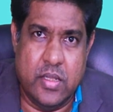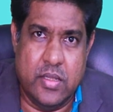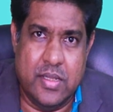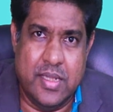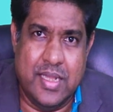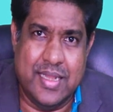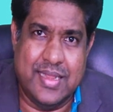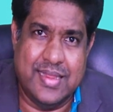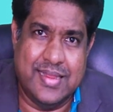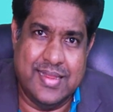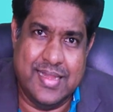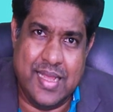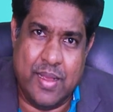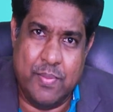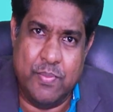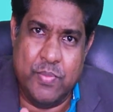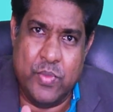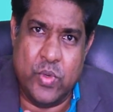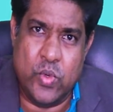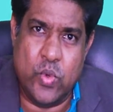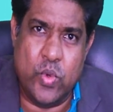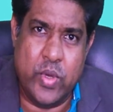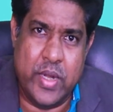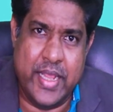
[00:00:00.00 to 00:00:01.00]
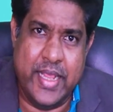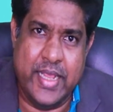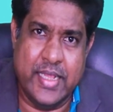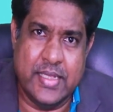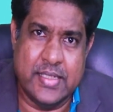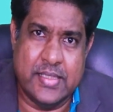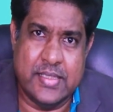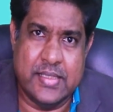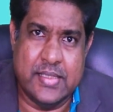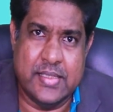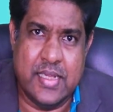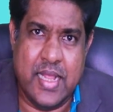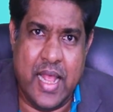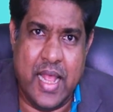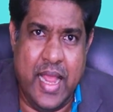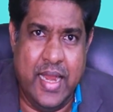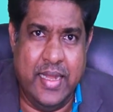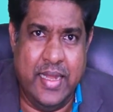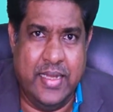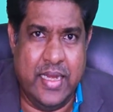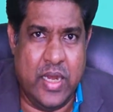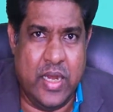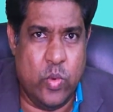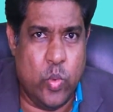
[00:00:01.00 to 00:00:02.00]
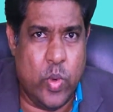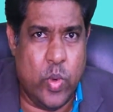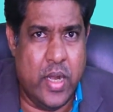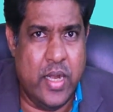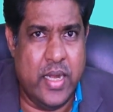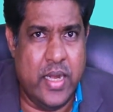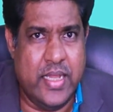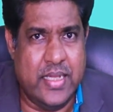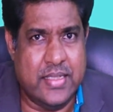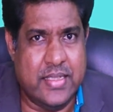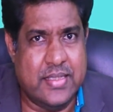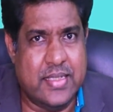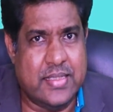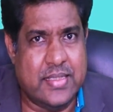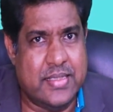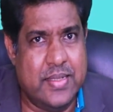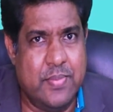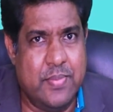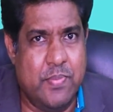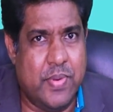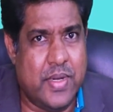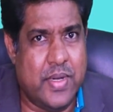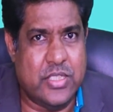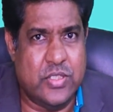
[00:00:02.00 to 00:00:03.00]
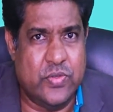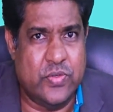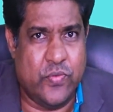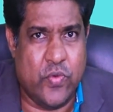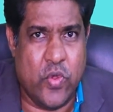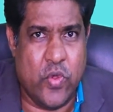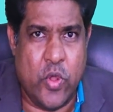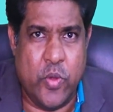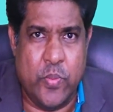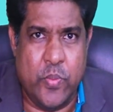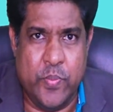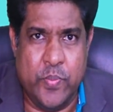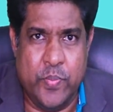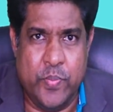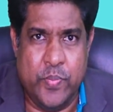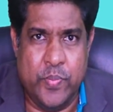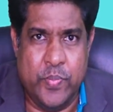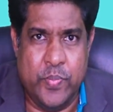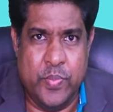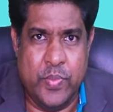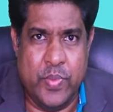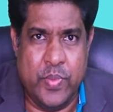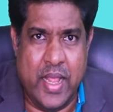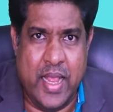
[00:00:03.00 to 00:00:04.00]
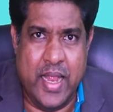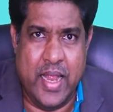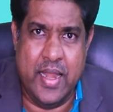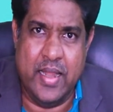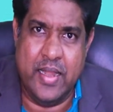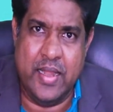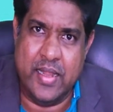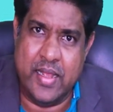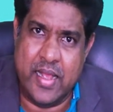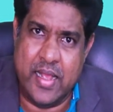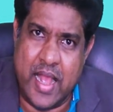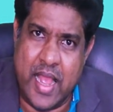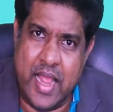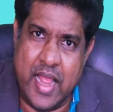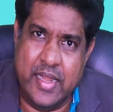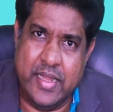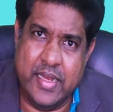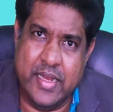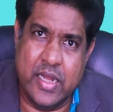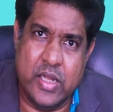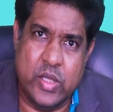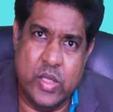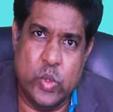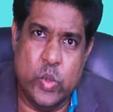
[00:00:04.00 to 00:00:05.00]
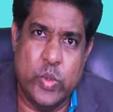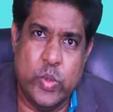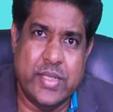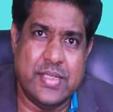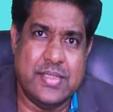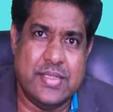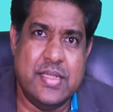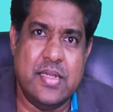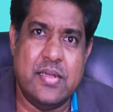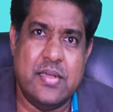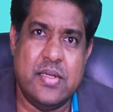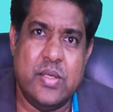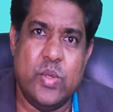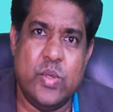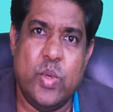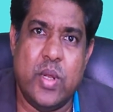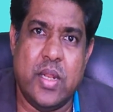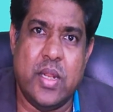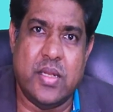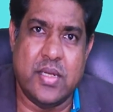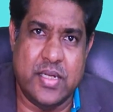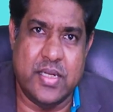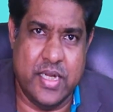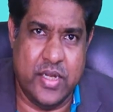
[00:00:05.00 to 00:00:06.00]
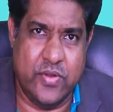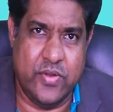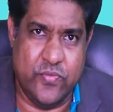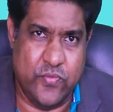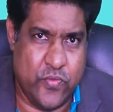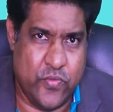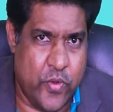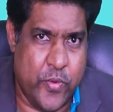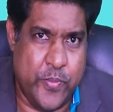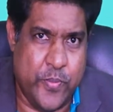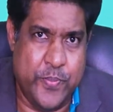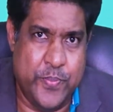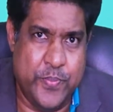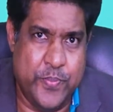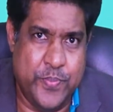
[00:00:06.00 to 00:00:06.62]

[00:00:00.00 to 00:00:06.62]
the thumb rule is ITR1 is the simplest form and ITR2 is the regular return form.